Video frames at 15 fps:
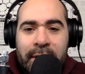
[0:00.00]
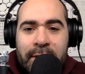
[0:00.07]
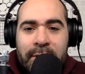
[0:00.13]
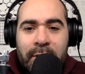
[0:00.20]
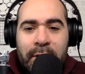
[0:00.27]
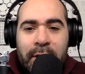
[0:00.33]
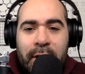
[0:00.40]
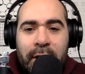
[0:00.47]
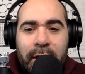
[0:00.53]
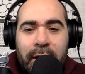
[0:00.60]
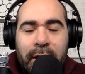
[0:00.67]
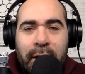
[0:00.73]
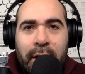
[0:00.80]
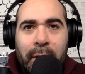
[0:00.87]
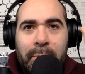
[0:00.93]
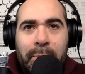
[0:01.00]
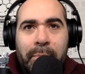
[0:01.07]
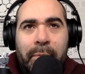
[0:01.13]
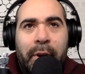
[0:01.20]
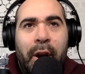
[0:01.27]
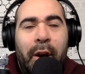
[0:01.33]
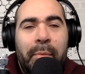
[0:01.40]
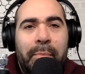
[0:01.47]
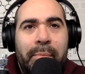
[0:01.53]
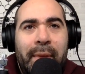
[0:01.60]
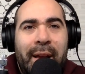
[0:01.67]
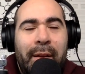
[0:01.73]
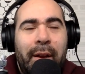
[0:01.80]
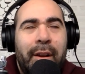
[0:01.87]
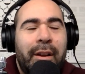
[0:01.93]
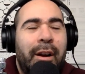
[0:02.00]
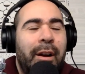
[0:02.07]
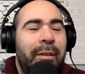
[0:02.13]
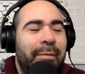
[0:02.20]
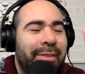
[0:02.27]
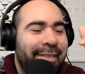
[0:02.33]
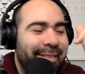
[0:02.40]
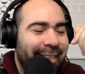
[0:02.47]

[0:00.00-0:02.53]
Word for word: So you're comp- carp- ma- com-